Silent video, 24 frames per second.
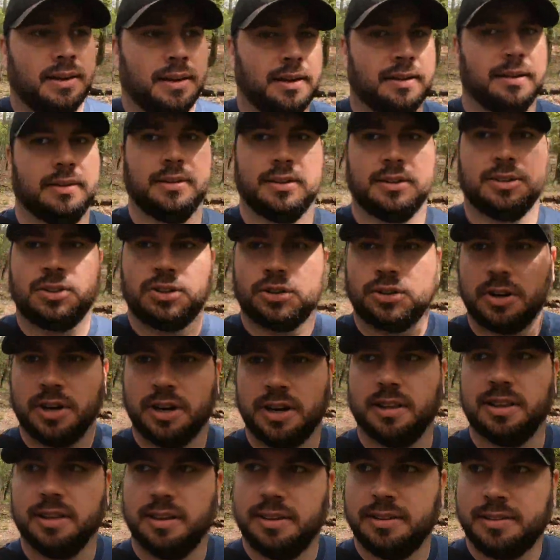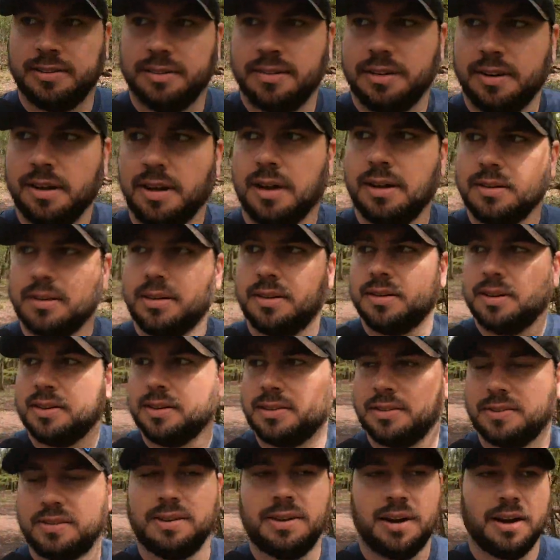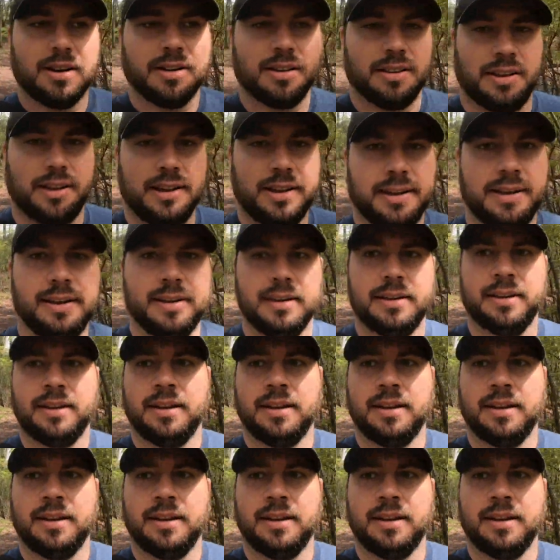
And this trail is not necessarily